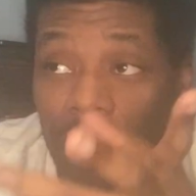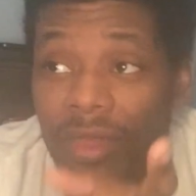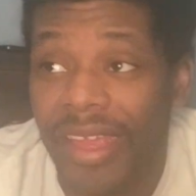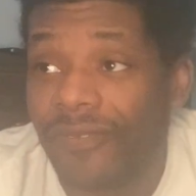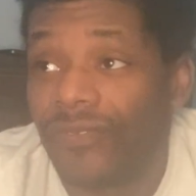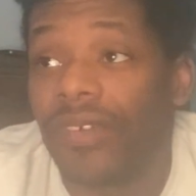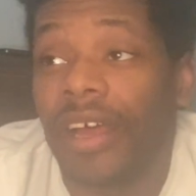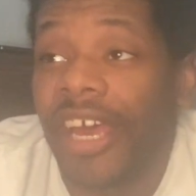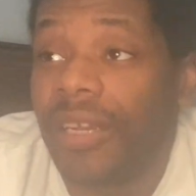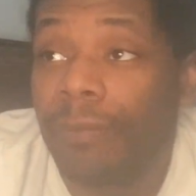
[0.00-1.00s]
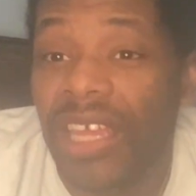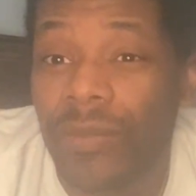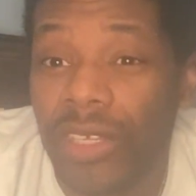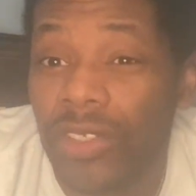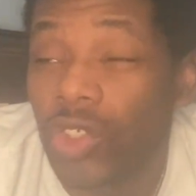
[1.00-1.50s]
I like find
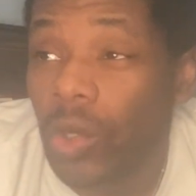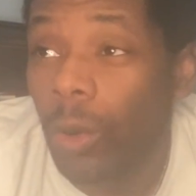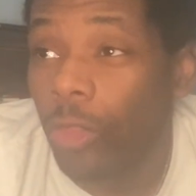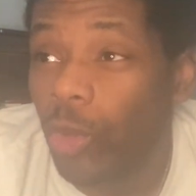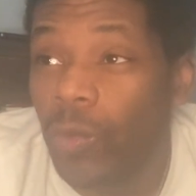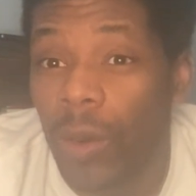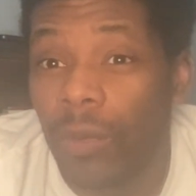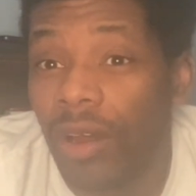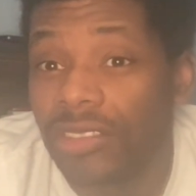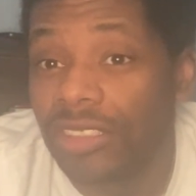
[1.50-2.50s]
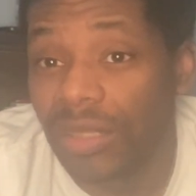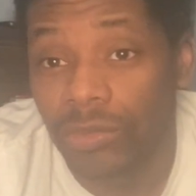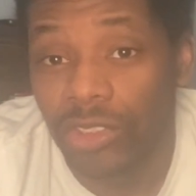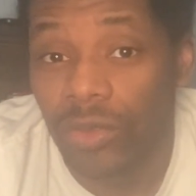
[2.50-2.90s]
maybe 2 or 3 more bosses, I'm just